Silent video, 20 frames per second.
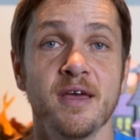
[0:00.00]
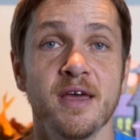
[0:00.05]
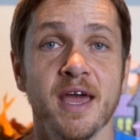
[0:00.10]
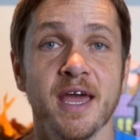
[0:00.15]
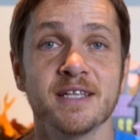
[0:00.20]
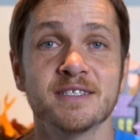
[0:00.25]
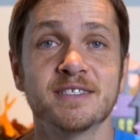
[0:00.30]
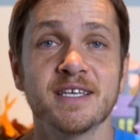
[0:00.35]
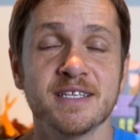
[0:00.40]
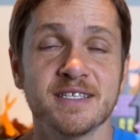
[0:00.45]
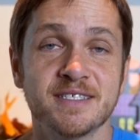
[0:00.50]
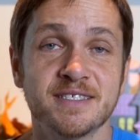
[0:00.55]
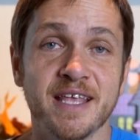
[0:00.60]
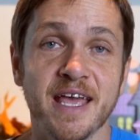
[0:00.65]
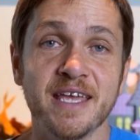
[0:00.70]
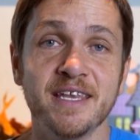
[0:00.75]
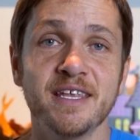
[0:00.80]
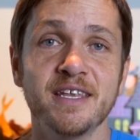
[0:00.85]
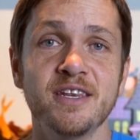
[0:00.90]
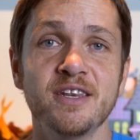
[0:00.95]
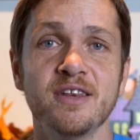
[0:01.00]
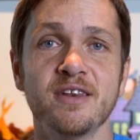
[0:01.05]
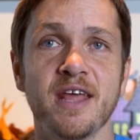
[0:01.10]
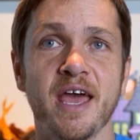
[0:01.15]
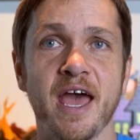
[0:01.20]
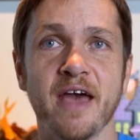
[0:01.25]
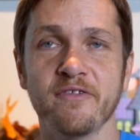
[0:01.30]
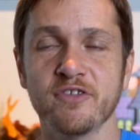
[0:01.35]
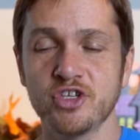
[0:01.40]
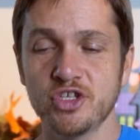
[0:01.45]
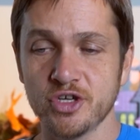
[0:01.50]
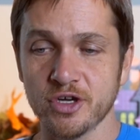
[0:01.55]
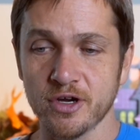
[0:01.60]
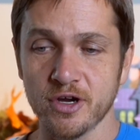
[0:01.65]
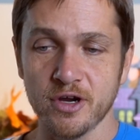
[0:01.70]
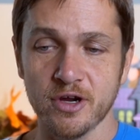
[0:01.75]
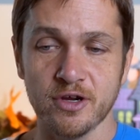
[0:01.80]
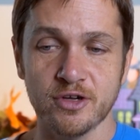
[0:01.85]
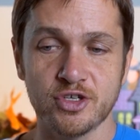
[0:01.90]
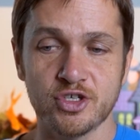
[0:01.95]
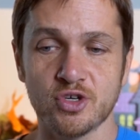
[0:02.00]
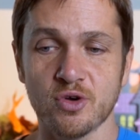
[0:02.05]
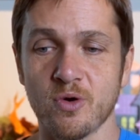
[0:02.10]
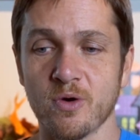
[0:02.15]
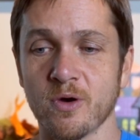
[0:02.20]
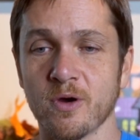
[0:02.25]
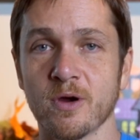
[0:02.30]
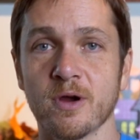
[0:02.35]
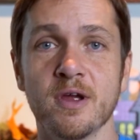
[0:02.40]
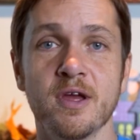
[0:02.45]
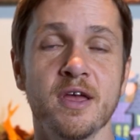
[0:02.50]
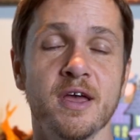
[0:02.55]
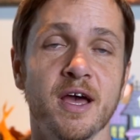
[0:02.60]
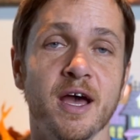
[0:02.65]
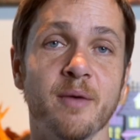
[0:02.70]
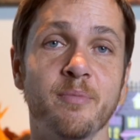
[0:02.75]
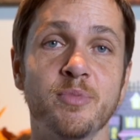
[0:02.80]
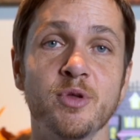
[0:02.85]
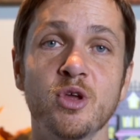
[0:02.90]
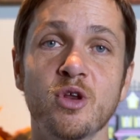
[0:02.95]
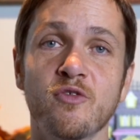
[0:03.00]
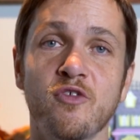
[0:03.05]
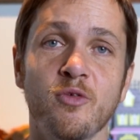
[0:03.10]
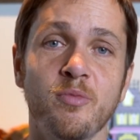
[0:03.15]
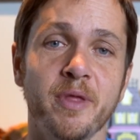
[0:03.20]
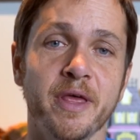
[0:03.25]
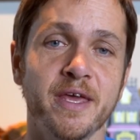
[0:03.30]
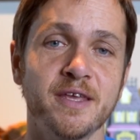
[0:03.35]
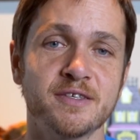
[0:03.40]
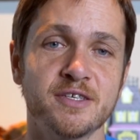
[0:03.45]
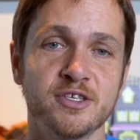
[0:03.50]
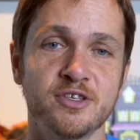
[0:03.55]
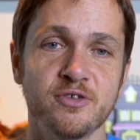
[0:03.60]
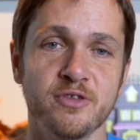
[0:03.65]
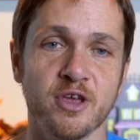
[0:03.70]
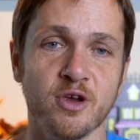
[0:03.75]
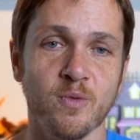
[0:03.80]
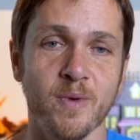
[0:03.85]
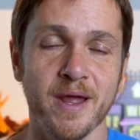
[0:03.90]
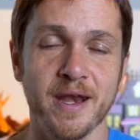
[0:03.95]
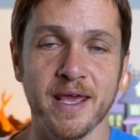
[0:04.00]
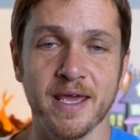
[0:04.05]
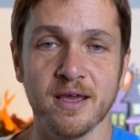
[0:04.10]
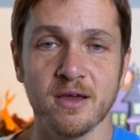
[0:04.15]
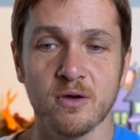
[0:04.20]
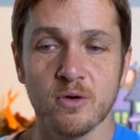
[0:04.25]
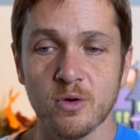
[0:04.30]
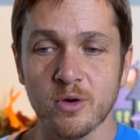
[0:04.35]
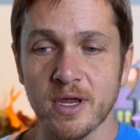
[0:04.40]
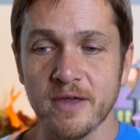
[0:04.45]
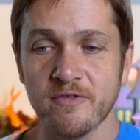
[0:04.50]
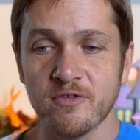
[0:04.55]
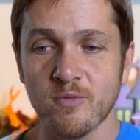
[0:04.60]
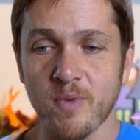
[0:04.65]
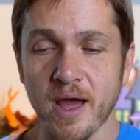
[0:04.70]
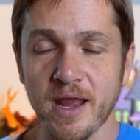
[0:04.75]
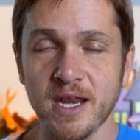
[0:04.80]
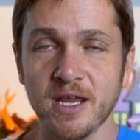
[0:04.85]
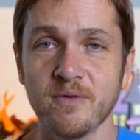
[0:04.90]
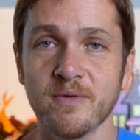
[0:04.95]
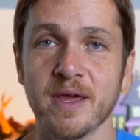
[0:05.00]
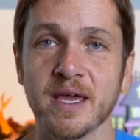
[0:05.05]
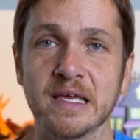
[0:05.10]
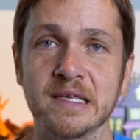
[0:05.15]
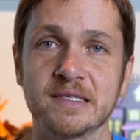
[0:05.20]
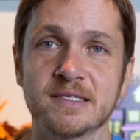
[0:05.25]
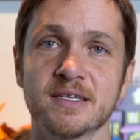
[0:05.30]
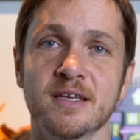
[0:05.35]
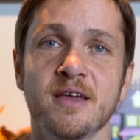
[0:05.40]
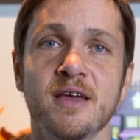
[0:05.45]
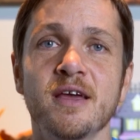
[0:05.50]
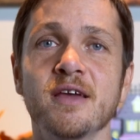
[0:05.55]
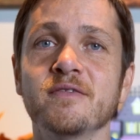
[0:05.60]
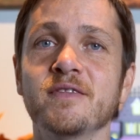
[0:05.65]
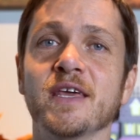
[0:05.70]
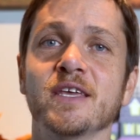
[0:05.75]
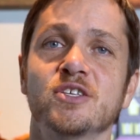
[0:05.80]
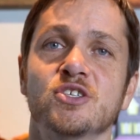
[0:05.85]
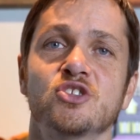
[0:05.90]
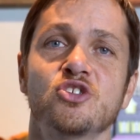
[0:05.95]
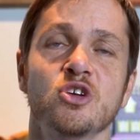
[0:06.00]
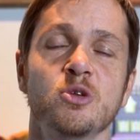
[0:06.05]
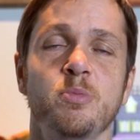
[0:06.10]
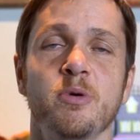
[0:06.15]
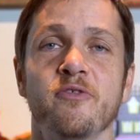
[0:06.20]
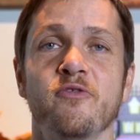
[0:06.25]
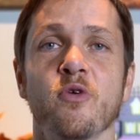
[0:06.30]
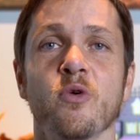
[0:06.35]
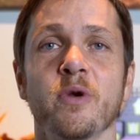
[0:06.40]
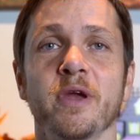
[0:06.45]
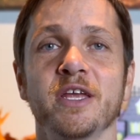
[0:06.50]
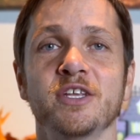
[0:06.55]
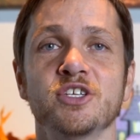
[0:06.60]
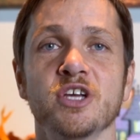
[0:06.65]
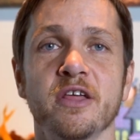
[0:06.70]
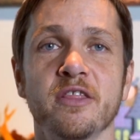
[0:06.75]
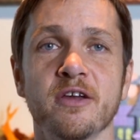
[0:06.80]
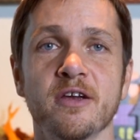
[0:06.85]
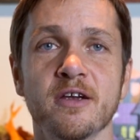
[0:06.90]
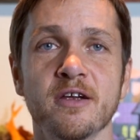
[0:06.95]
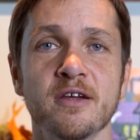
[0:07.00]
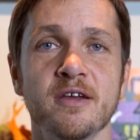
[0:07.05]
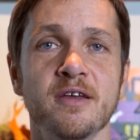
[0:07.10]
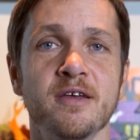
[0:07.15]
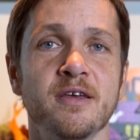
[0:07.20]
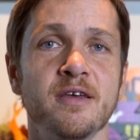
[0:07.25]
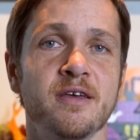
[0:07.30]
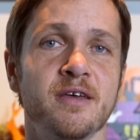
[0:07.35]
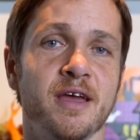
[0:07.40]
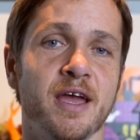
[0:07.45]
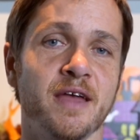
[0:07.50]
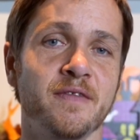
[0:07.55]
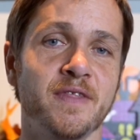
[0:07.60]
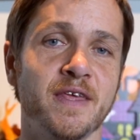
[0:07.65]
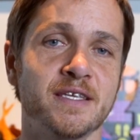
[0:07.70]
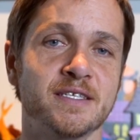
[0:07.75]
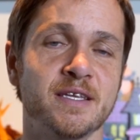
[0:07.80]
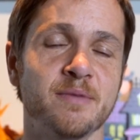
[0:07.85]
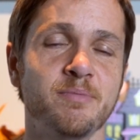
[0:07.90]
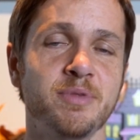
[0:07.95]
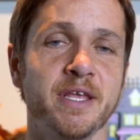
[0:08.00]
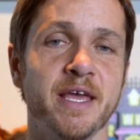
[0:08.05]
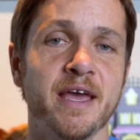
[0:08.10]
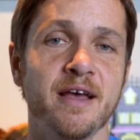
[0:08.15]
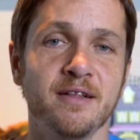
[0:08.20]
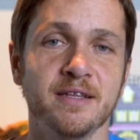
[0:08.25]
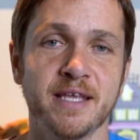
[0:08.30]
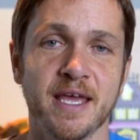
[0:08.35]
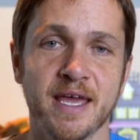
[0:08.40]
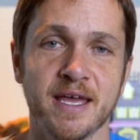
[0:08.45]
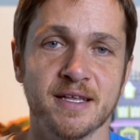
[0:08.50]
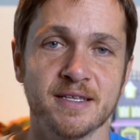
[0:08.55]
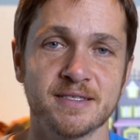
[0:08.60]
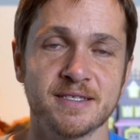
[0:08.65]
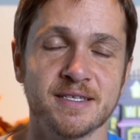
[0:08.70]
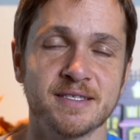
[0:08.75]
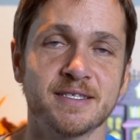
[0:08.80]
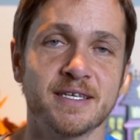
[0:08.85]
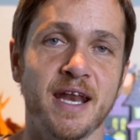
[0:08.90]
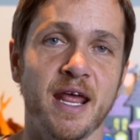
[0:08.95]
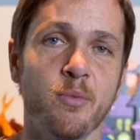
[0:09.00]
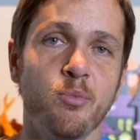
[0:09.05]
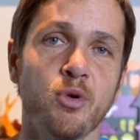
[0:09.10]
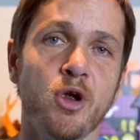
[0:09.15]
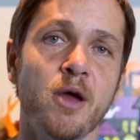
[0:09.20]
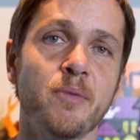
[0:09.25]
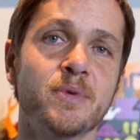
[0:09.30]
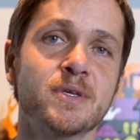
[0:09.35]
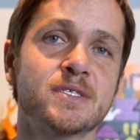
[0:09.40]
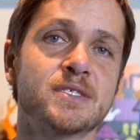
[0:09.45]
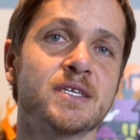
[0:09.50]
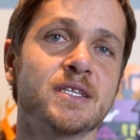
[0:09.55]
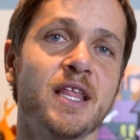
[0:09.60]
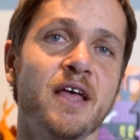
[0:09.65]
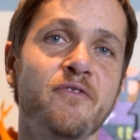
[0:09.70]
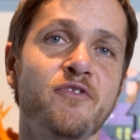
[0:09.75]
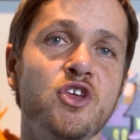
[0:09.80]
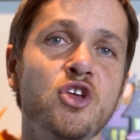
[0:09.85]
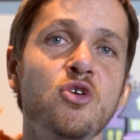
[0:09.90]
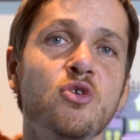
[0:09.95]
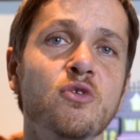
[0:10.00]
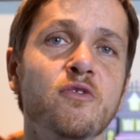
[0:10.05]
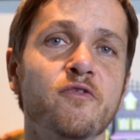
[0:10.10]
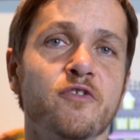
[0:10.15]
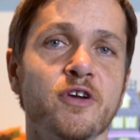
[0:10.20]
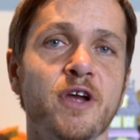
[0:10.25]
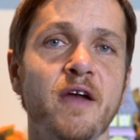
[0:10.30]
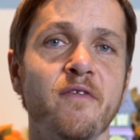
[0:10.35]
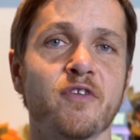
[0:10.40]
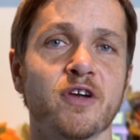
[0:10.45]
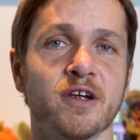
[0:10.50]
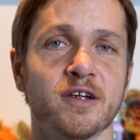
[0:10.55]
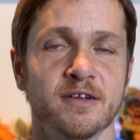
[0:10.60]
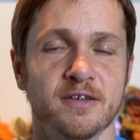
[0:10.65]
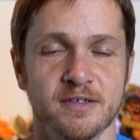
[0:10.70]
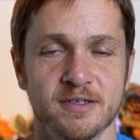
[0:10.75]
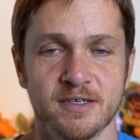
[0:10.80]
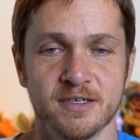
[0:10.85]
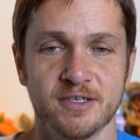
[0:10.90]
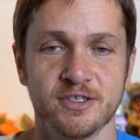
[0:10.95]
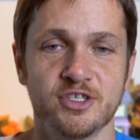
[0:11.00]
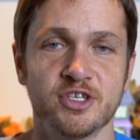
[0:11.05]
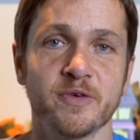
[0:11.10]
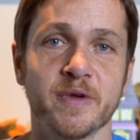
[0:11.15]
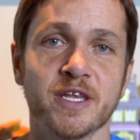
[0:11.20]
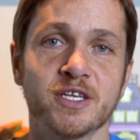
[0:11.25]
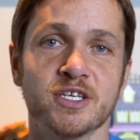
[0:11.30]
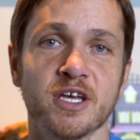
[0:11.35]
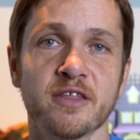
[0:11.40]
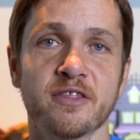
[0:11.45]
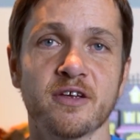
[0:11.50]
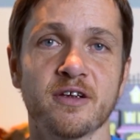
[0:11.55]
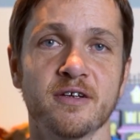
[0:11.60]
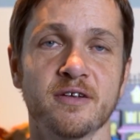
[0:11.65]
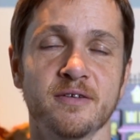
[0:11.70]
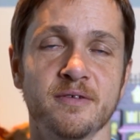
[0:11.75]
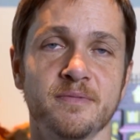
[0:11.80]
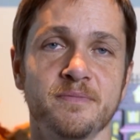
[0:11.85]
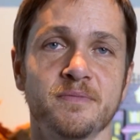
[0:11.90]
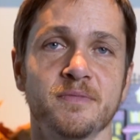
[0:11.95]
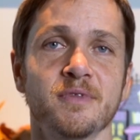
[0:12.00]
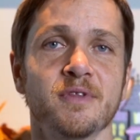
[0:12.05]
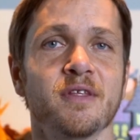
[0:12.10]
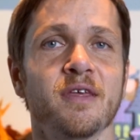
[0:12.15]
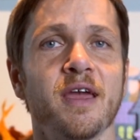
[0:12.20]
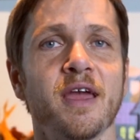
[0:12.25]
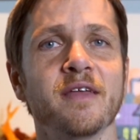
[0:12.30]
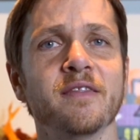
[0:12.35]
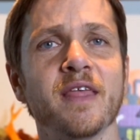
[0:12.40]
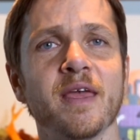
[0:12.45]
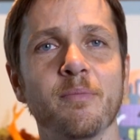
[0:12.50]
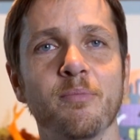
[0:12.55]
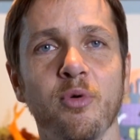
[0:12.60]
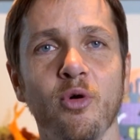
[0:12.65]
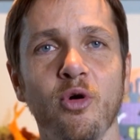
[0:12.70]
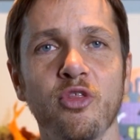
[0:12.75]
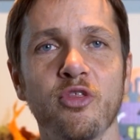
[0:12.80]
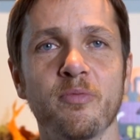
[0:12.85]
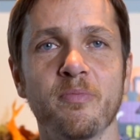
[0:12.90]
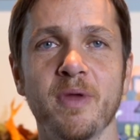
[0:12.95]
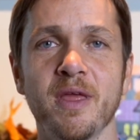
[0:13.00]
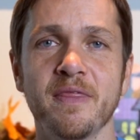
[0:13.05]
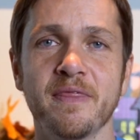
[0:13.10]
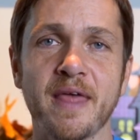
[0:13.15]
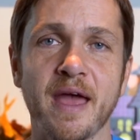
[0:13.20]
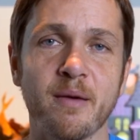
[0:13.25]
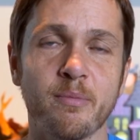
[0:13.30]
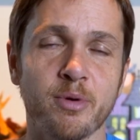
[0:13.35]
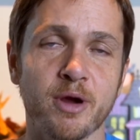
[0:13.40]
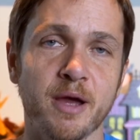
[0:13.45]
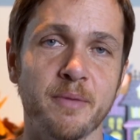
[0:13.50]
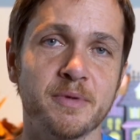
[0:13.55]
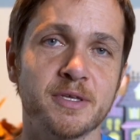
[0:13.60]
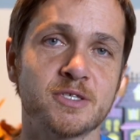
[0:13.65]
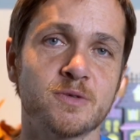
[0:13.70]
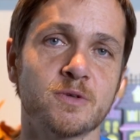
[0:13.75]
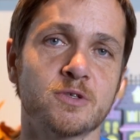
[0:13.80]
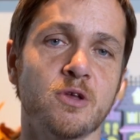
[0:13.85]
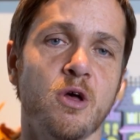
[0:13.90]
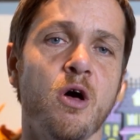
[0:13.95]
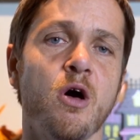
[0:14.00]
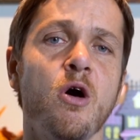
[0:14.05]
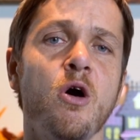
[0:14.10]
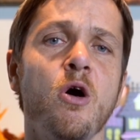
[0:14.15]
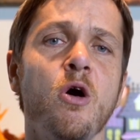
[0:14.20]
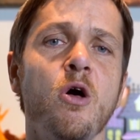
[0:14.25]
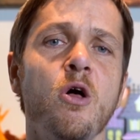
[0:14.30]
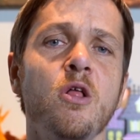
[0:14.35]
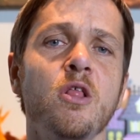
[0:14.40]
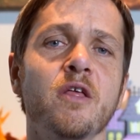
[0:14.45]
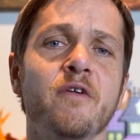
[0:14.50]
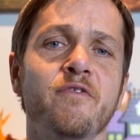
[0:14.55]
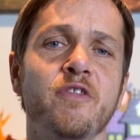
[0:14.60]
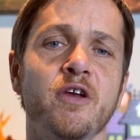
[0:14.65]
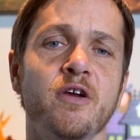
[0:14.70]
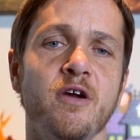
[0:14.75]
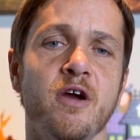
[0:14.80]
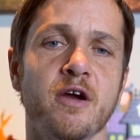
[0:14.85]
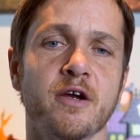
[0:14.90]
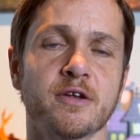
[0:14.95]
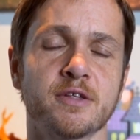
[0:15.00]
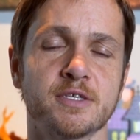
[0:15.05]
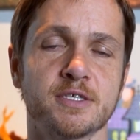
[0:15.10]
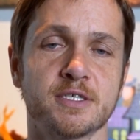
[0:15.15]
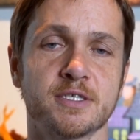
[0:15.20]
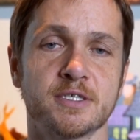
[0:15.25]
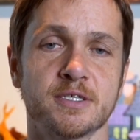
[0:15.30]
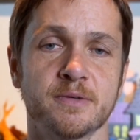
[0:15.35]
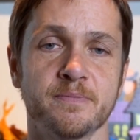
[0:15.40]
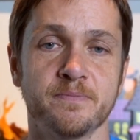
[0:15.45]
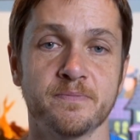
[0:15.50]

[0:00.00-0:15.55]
And since they didn't have a church or a beautiful place to do their wedding or even wedding rings, they stood before each other and they simply held hands and said, "I promise to love you forever," to each other. And they both meant that promise with all of their hearts.